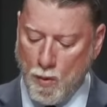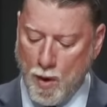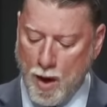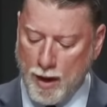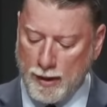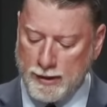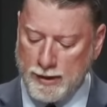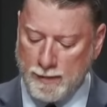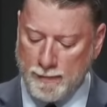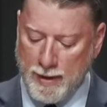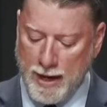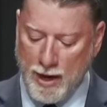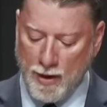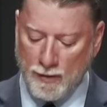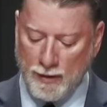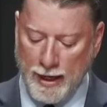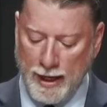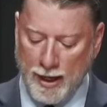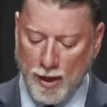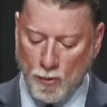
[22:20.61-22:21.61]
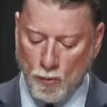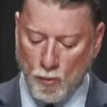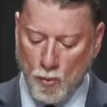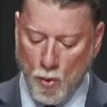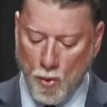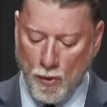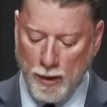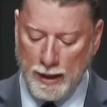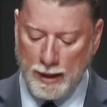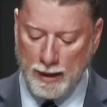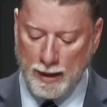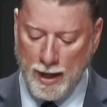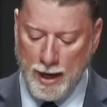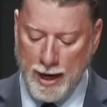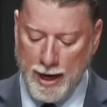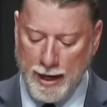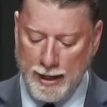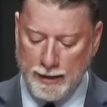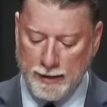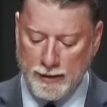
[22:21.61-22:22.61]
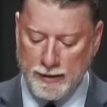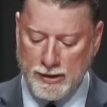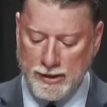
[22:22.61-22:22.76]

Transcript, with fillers: walks about like a roaring lion,